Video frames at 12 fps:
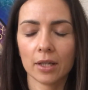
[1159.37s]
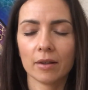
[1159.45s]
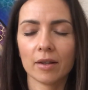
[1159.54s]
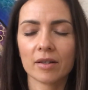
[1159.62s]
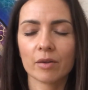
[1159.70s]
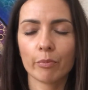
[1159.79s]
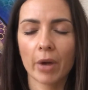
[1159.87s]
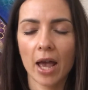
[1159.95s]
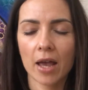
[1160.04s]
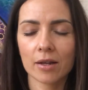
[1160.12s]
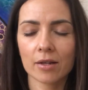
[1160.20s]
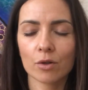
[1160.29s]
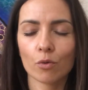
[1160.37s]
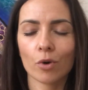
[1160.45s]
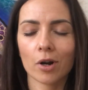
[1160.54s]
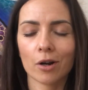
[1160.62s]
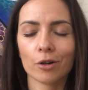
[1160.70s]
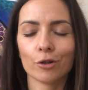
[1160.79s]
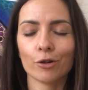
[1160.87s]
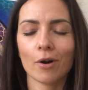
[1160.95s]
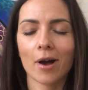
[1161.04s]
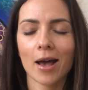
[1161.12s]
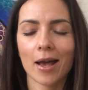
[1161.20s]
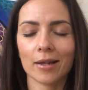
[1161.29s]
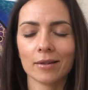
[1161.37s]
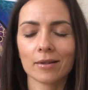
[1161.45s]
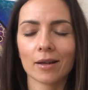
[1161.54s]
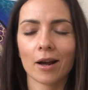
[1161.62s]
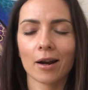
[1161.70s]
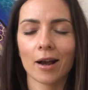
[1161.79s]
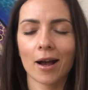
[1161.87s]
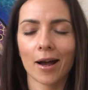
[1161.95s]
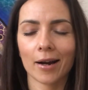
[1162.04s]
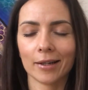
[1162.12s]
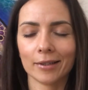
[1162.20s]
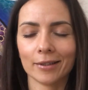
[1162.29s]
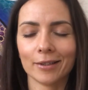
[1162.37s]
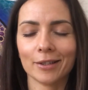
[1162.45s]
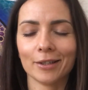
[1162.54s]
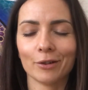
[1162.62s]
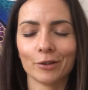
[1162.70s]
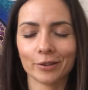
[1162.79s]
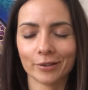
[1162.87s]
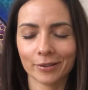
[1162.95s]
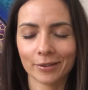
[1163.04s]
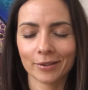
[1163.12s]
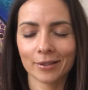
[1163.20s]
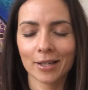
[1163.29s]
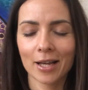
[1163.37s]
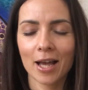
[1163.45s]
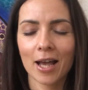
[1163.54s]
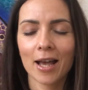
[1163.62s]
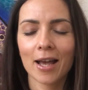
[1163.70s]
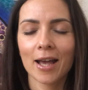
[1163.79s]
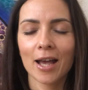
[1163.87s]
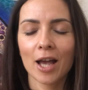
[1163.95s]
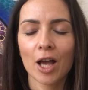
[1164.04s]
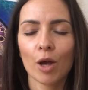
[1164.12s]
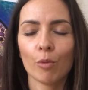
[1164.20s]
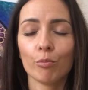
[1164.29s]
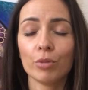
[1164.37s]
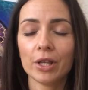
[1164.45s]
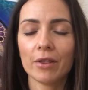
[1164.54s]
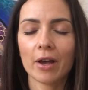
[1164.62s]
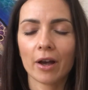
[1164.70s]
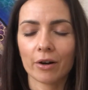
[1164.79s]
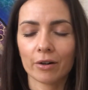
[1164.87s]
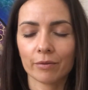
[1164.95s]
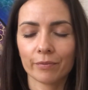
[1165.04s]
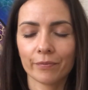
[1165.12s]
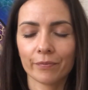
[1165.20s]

in the space where your hands are currently on. Be there.